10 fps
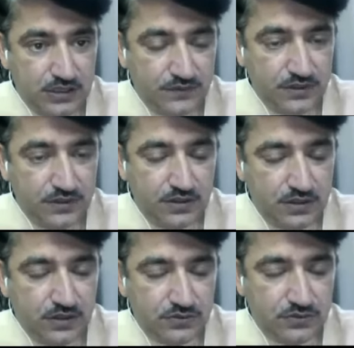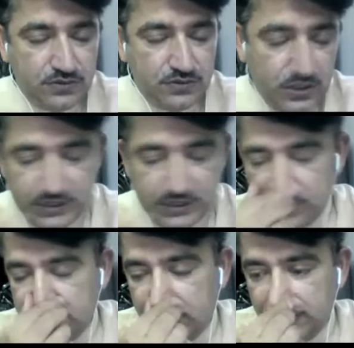
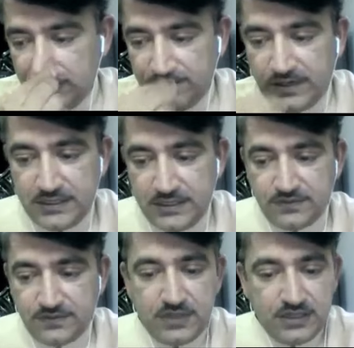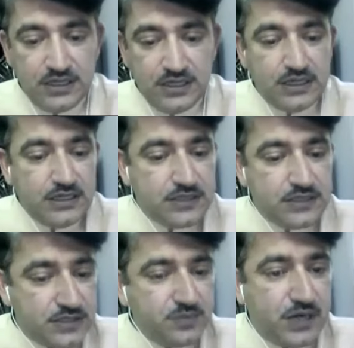along the normal faults from the
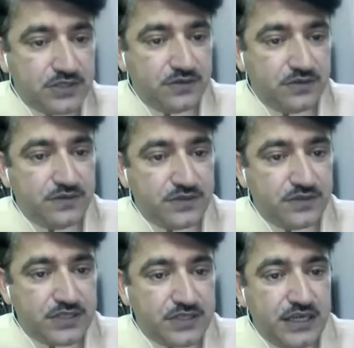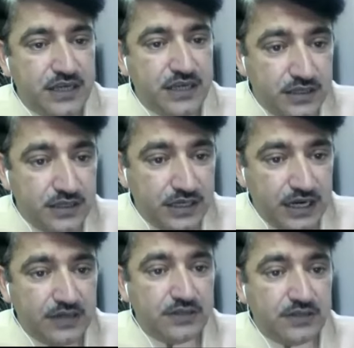southern parts of our study area.
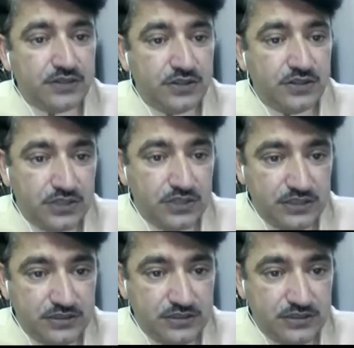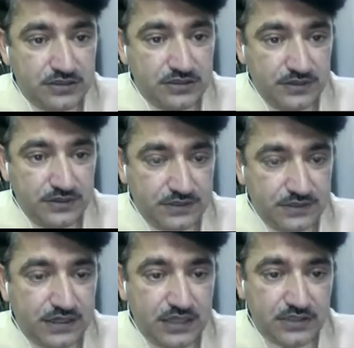And this
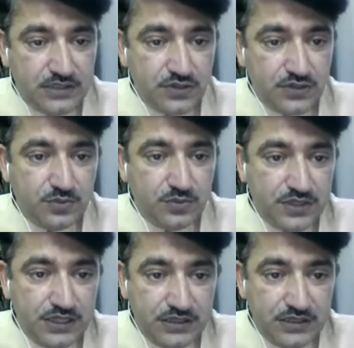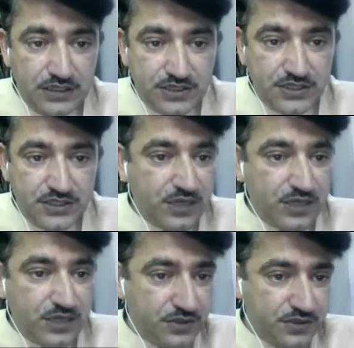faulting is also reported in the literature by
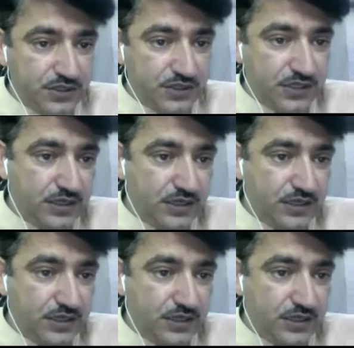Bohannon et al.